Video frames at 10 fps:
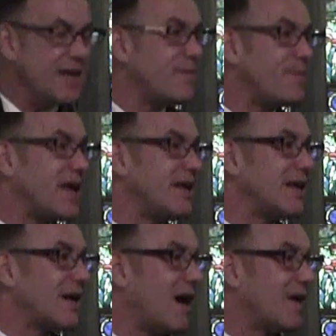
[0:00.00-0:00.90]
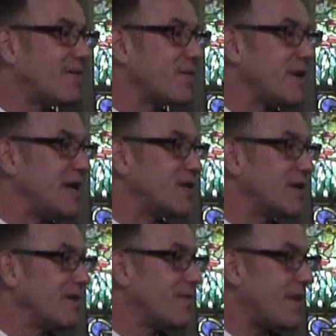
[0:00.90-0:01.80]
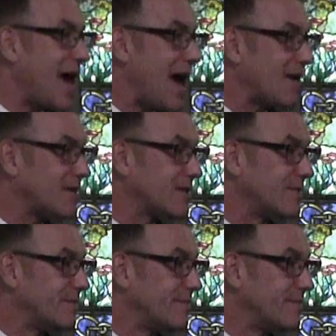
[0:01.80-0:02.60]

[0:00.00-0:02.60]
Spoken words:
independent confirmation of facts,